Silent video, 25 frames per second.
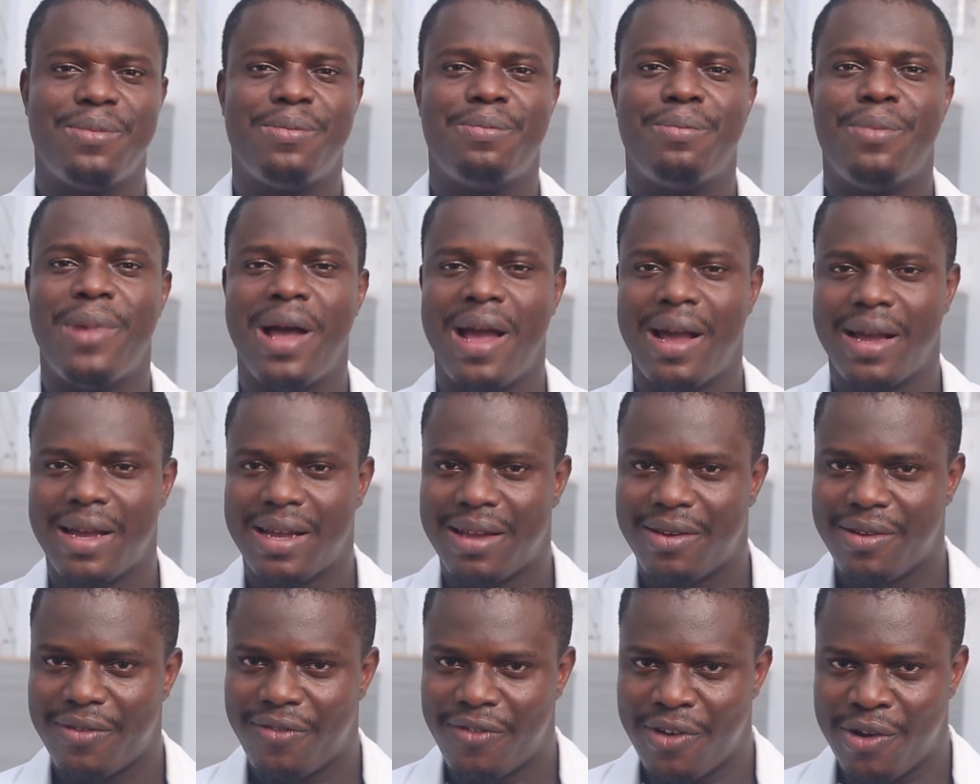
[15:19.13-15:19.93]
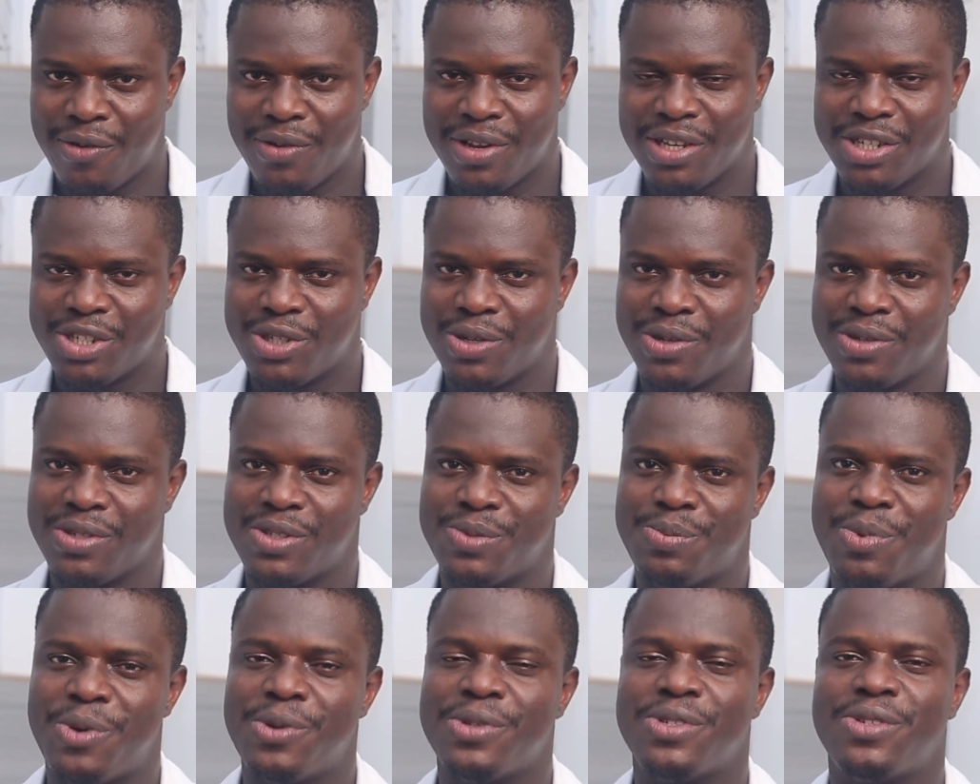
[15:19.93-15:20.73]
Merck Foundation
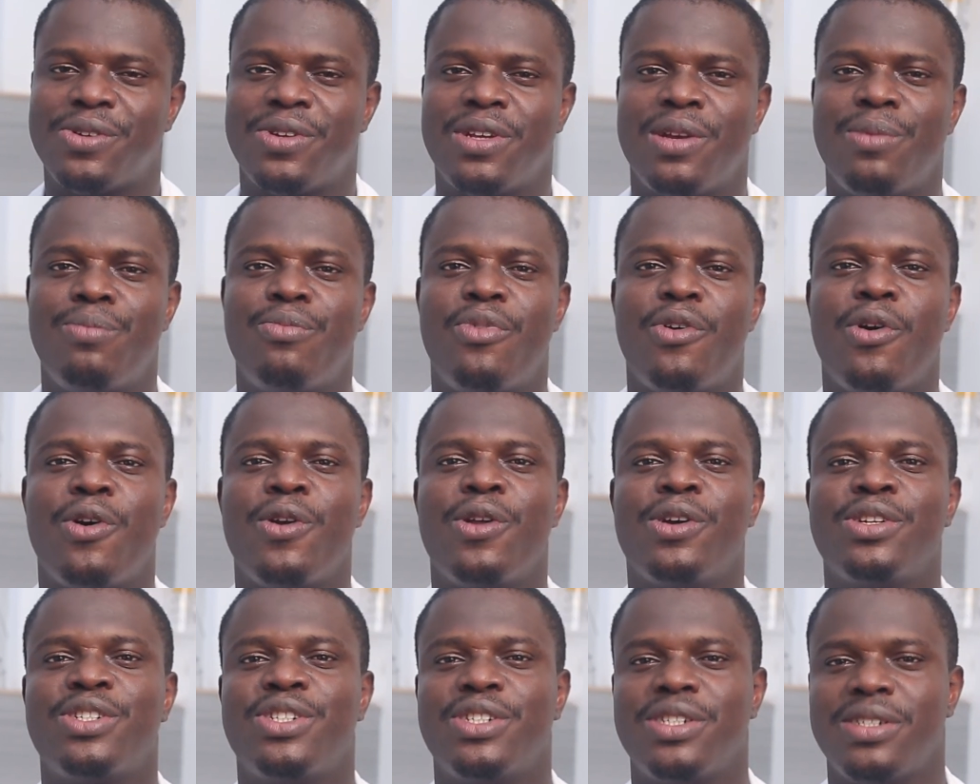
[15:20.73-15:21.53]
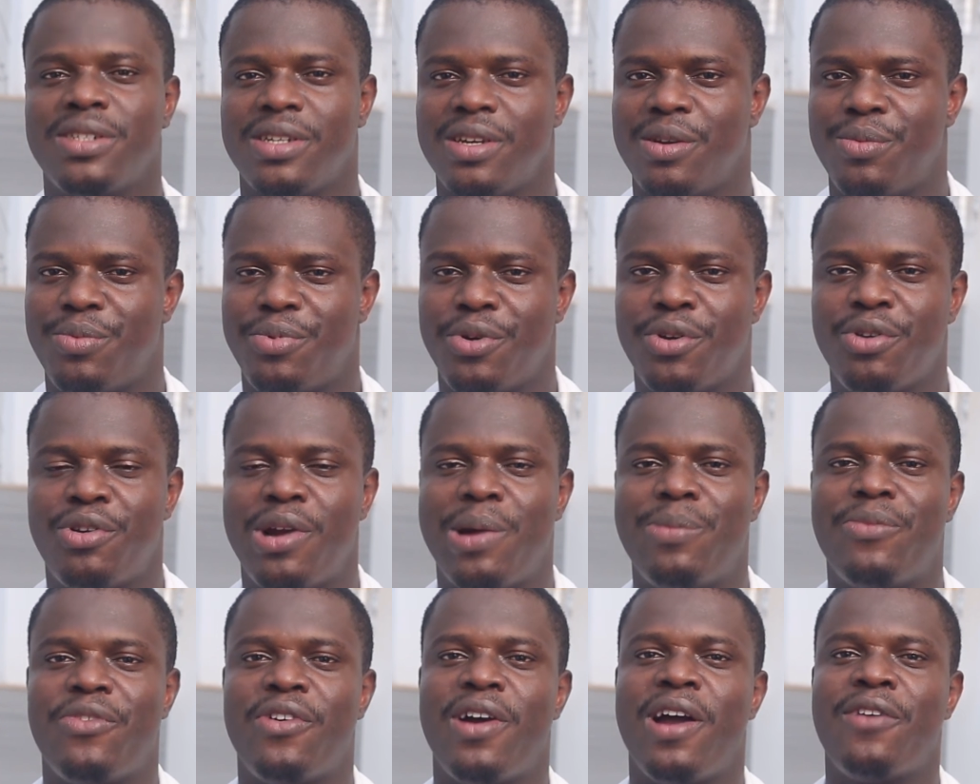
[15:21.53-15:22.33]
sponsored embryology
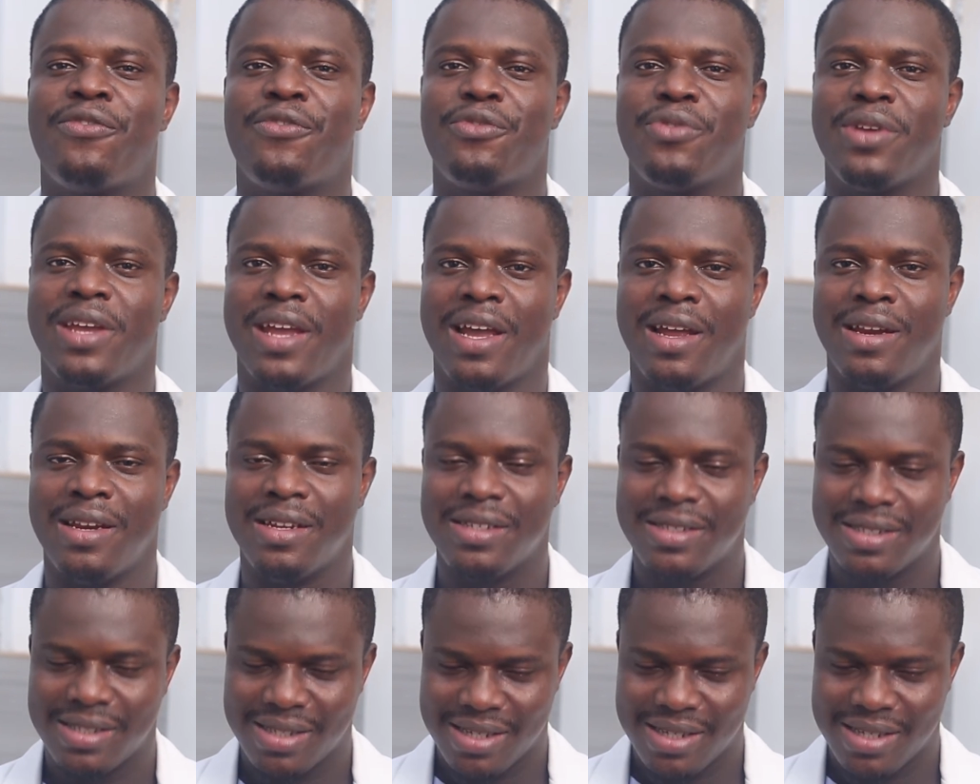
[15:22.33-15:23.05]
program for Africa,